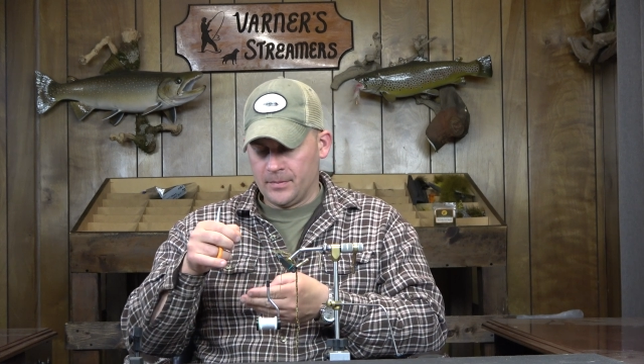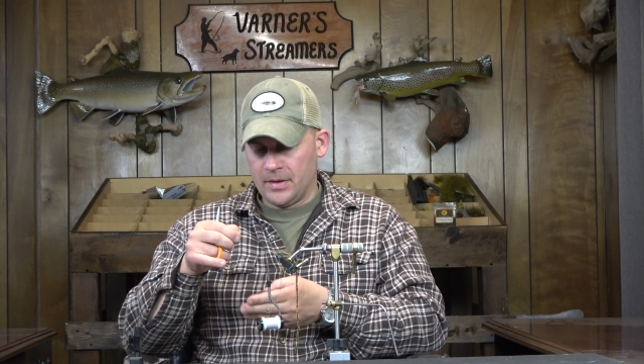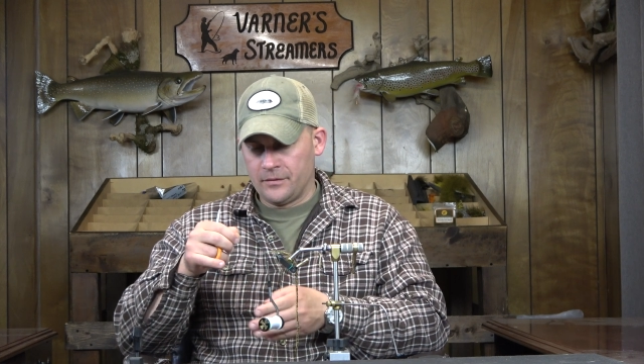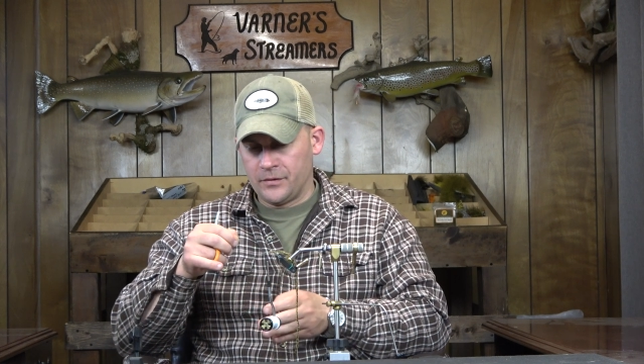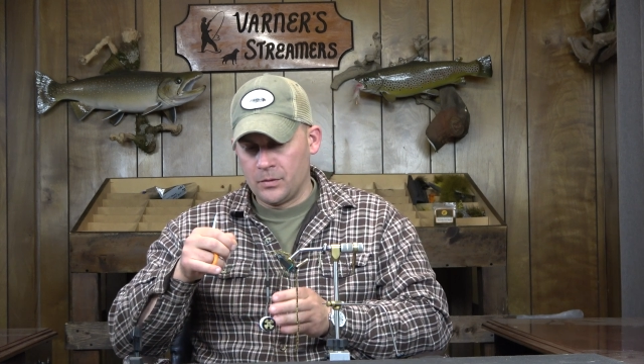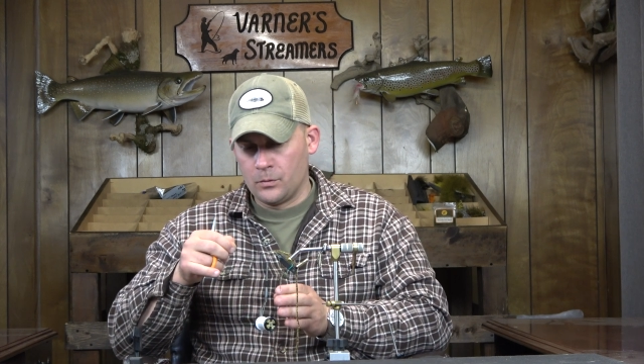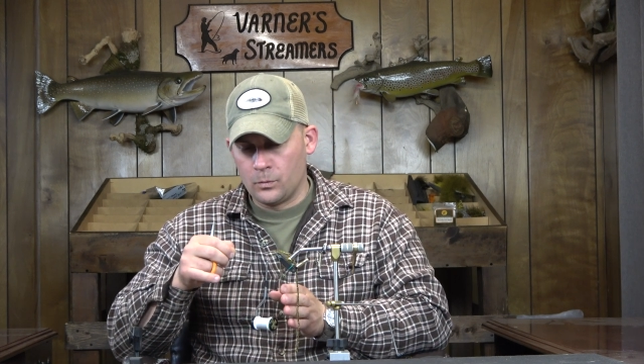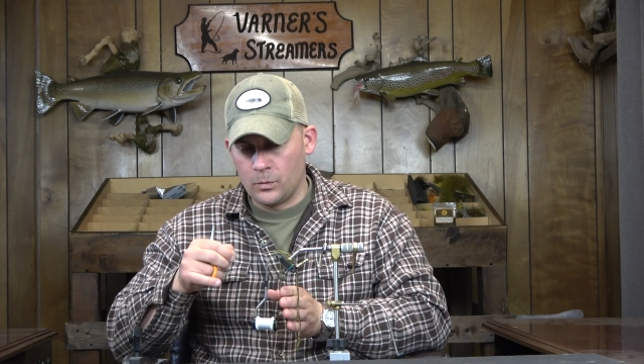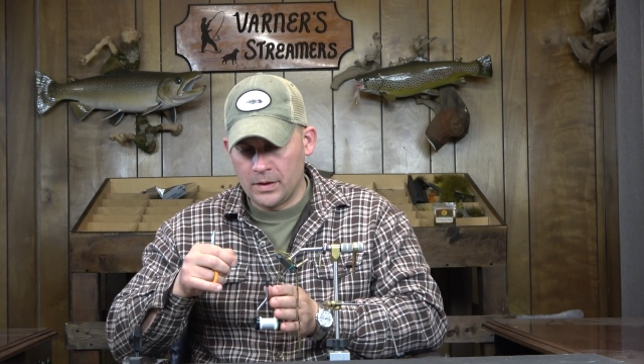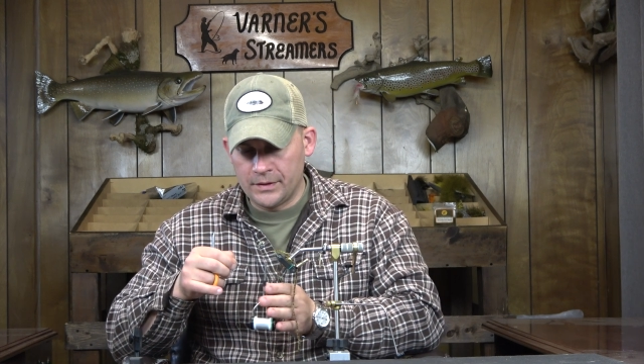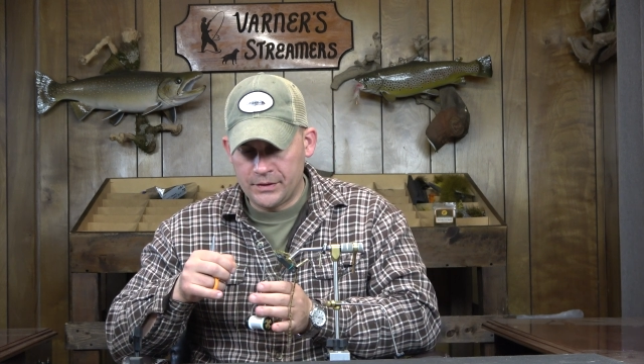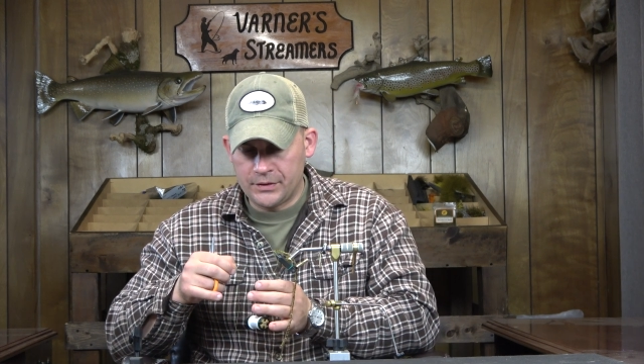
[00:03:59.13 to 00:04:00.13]
If you
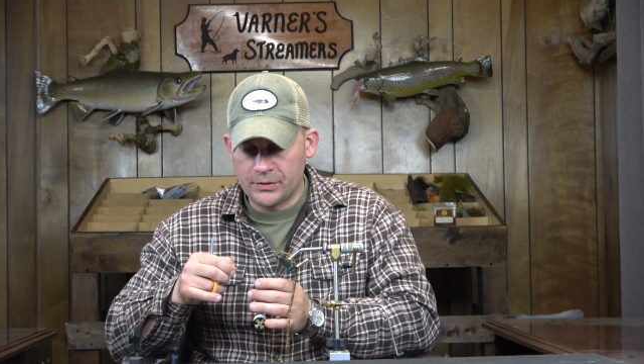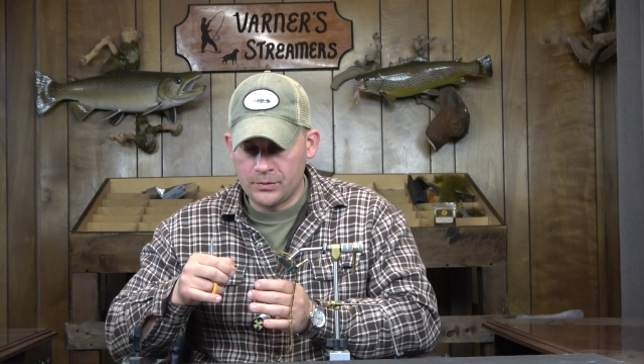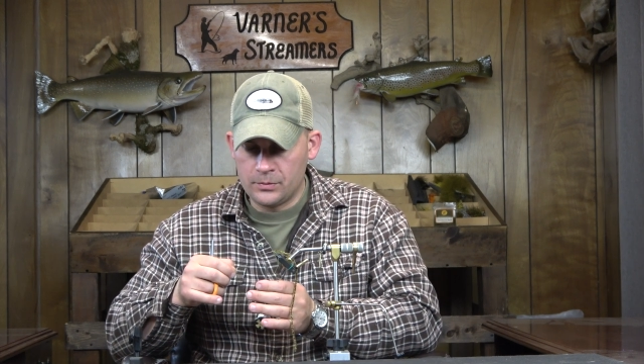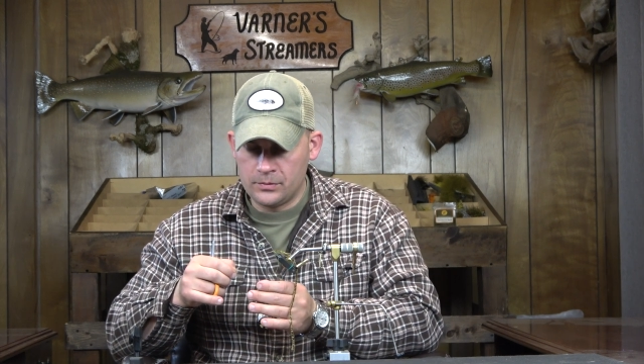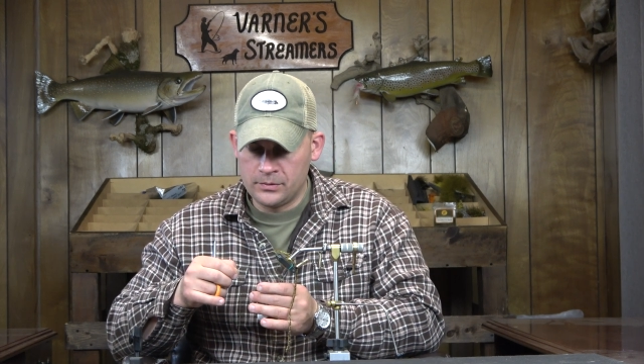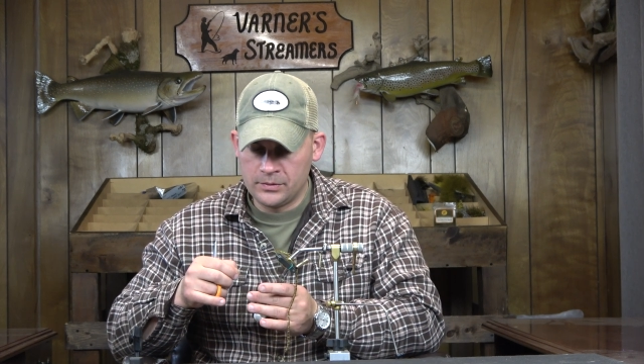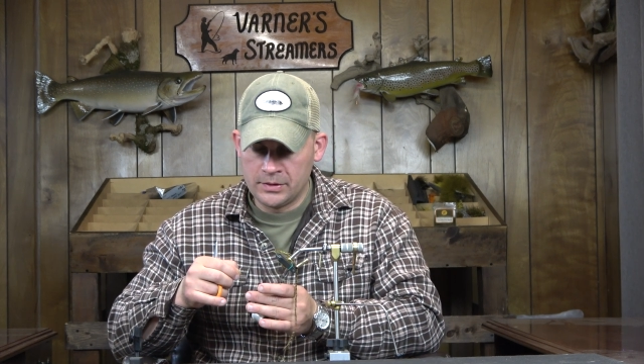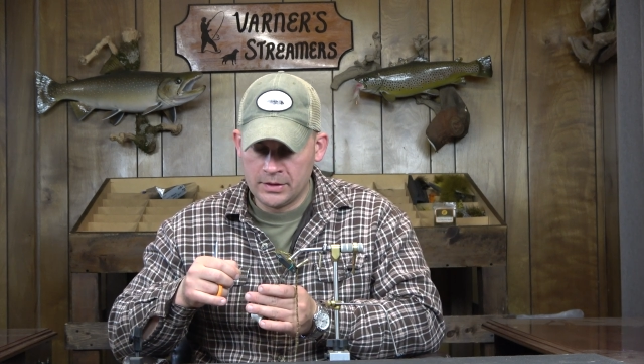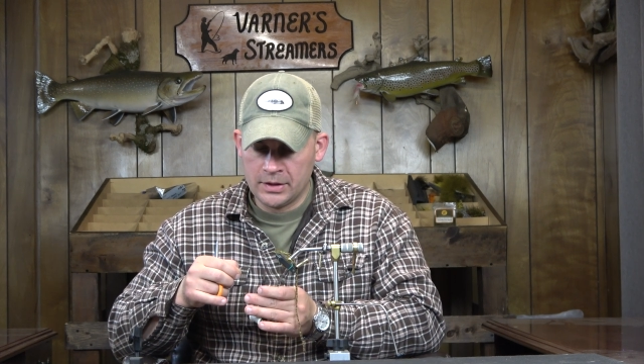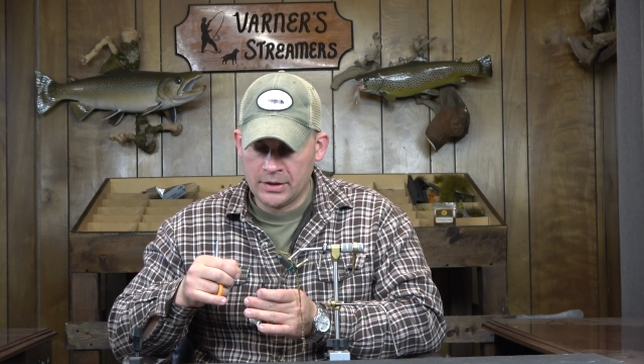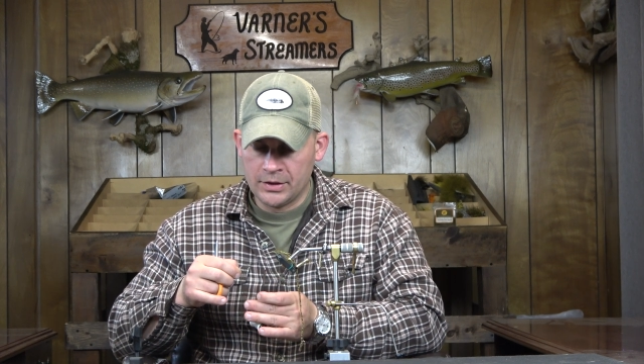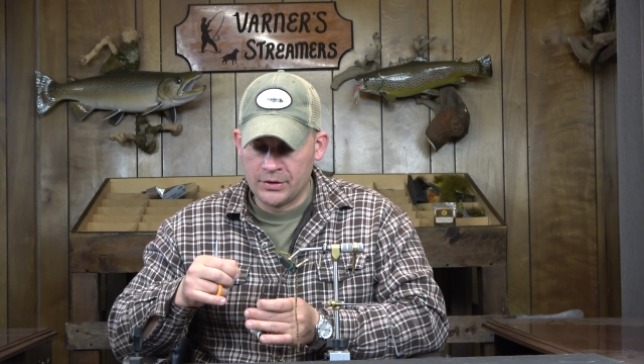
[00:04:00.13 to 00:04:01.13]
want to,
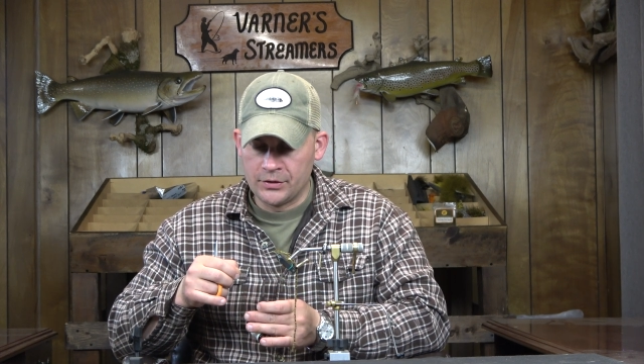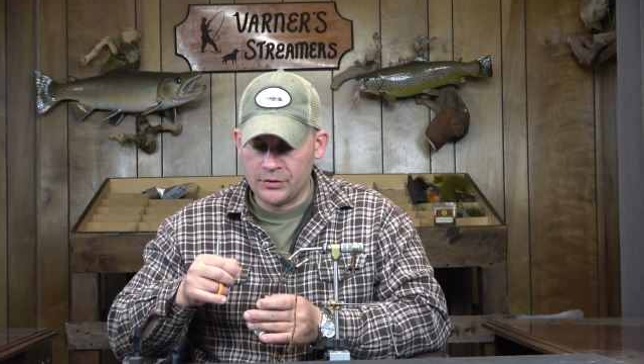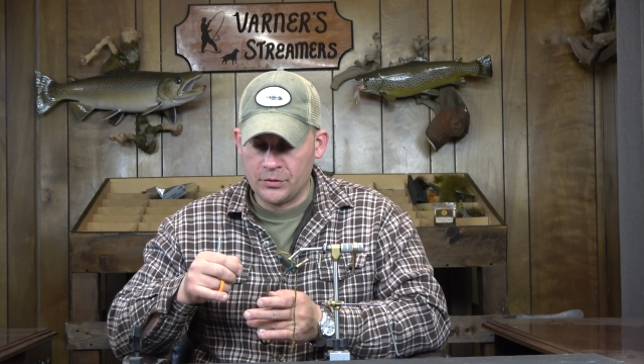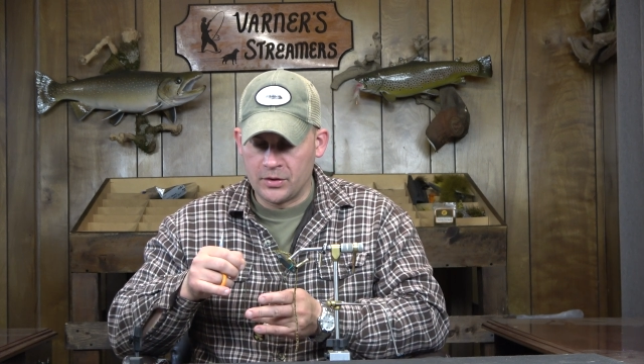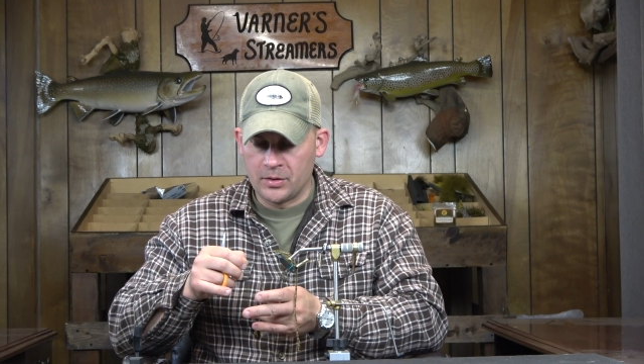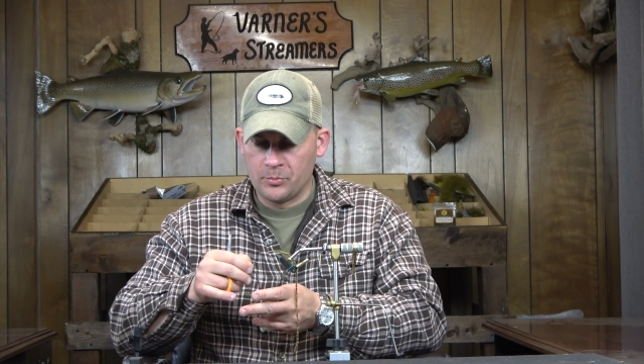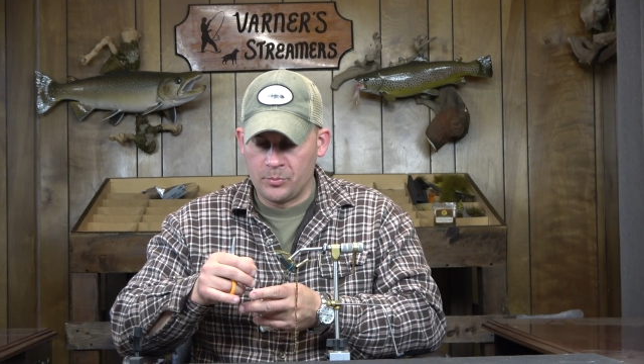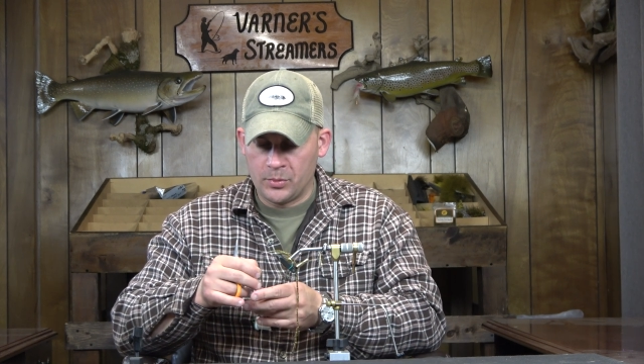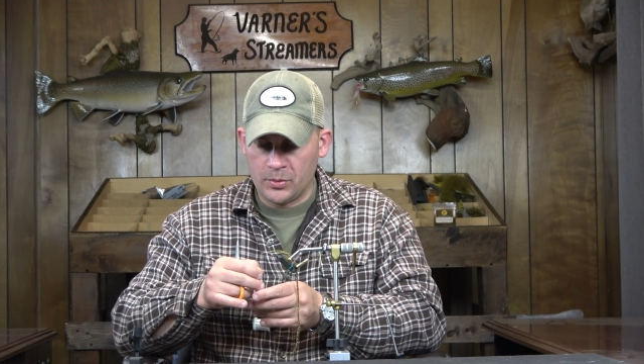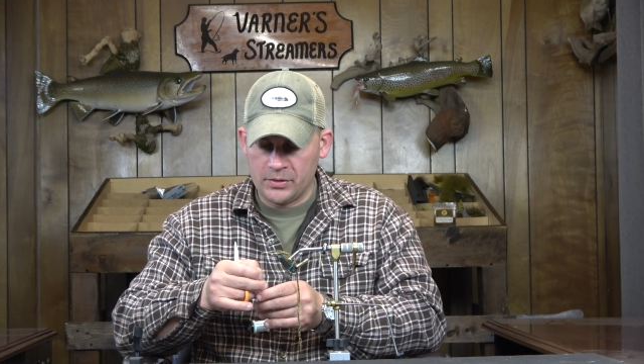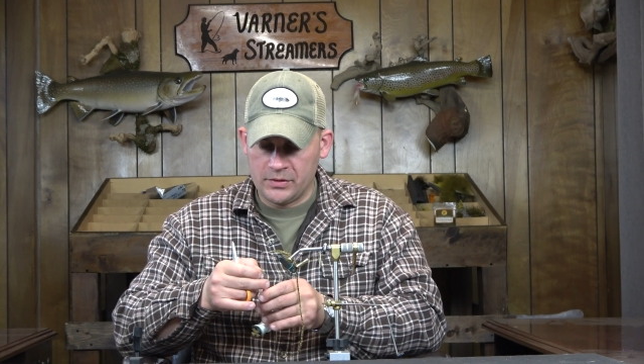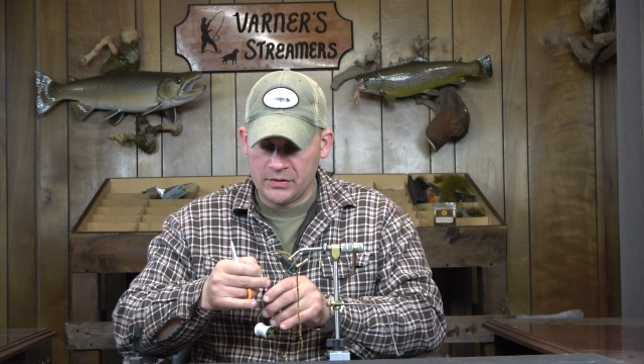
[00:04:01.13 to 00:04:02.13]
you can
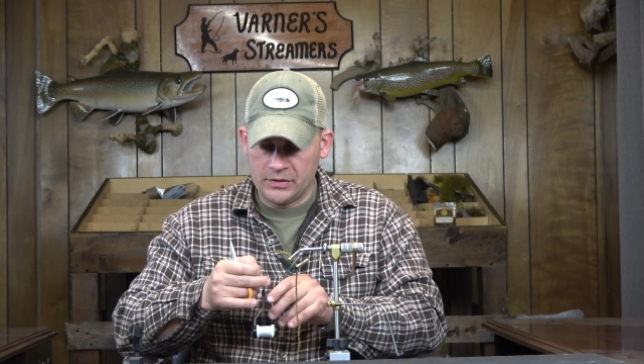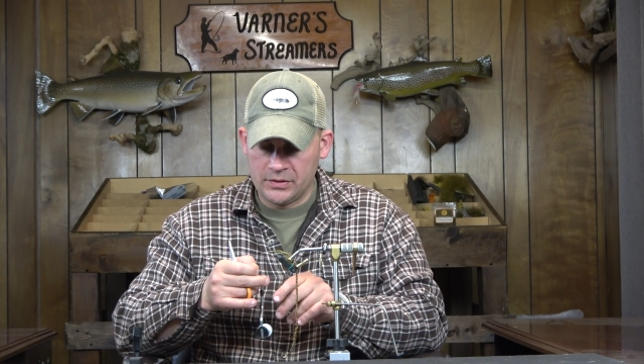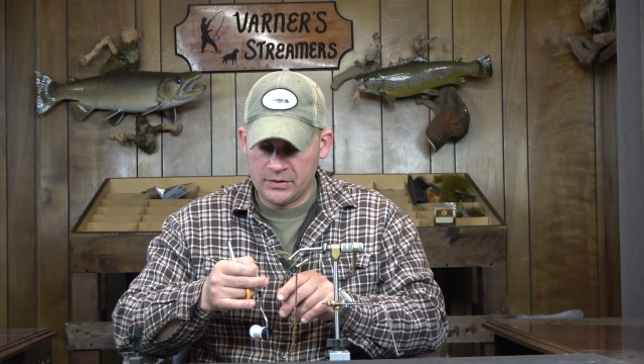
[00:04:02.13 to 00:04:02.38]
put